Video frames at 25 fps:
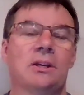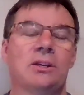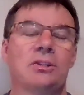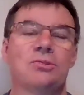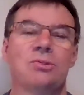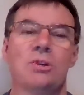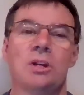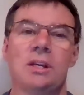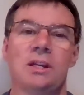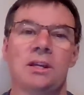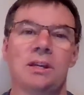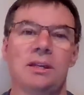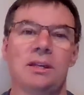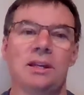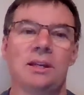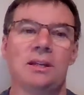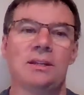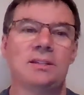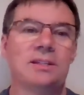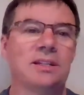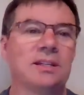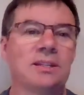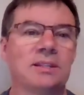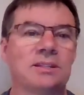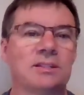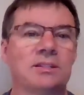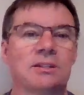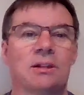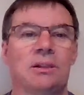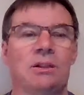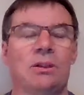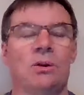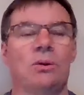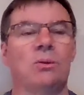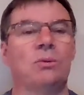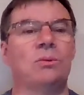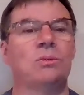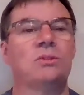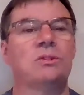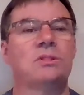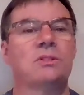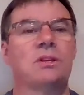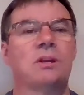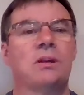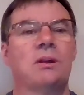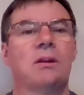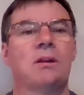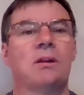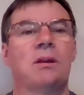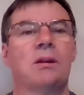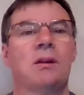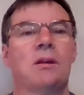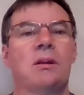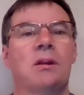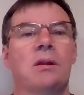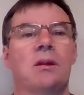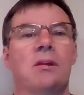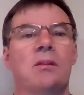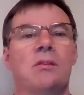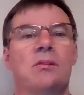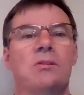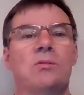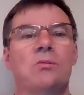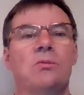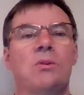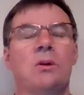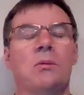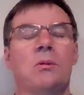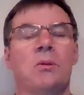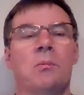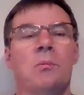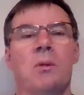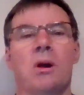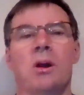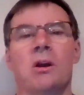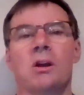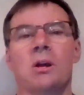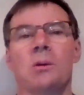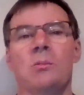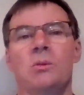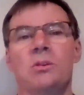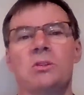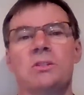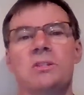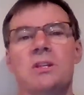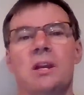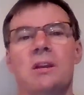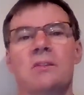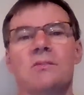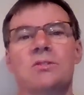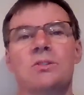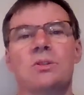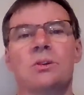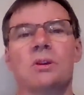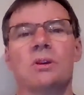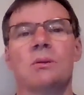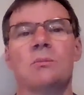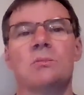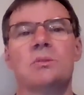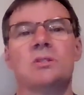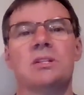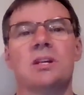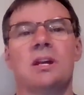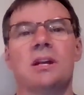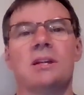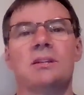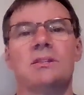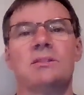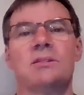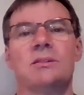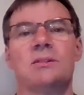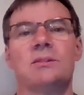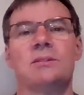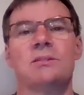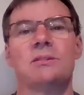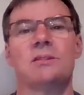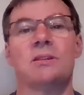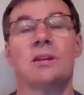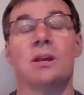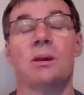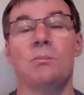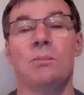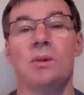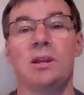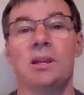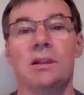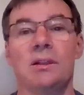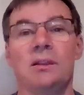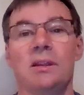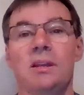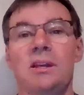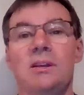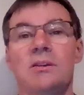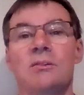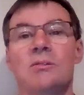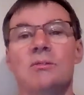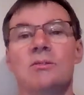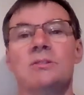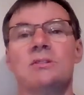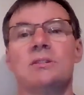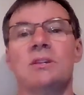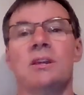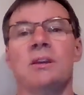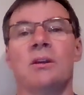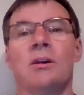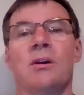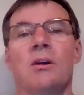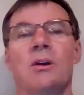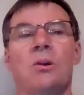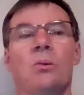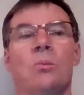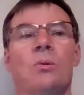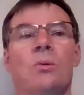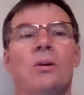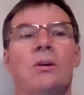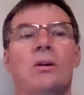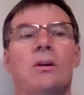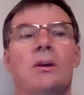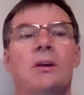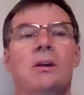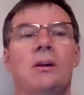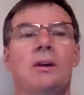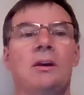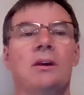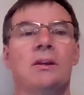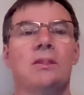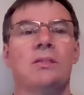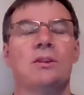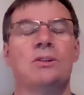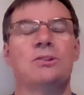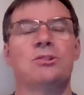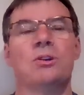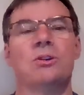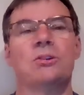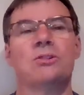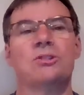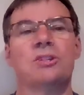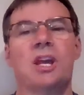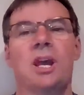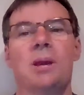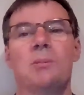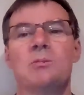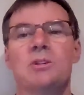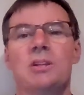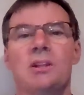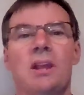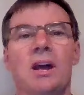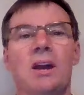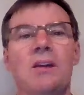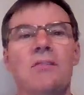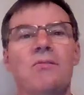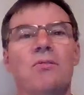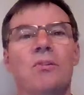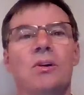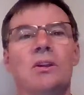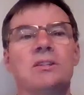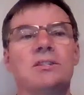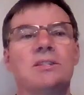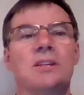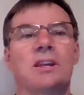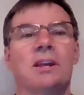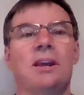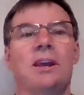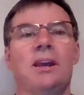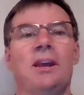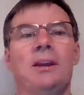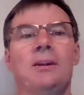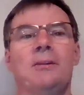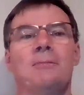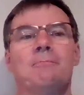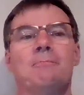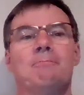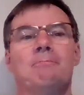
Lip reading: Trinity didn't close. Through a remarkable set of circumstances, committed leaders, and hard work, the church came to life once again.